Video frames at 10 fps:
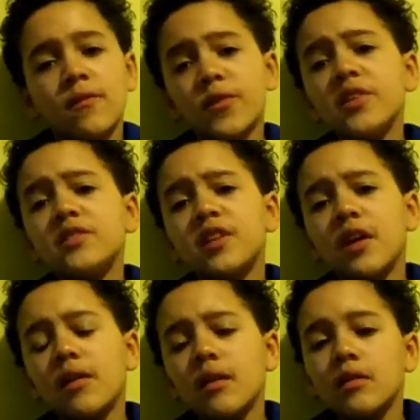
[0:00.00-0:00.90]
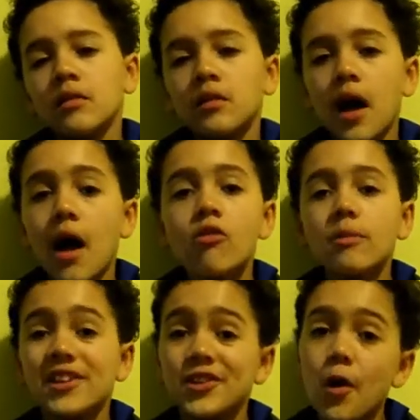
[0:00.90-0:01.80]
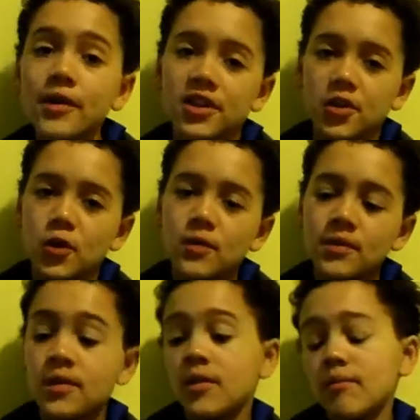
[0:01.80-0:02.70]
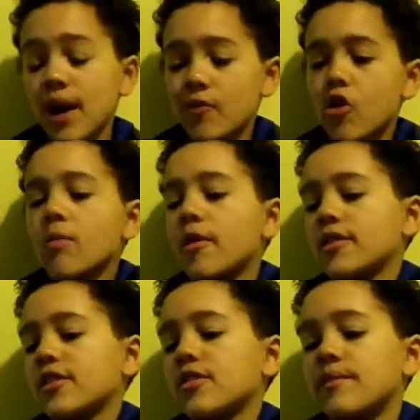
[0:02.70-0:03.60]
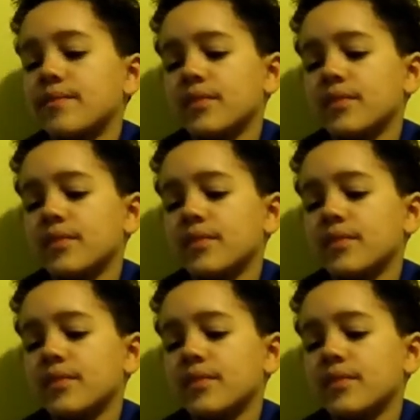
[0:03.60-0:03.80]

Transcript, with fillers: For this day, I will be showing you my robot here,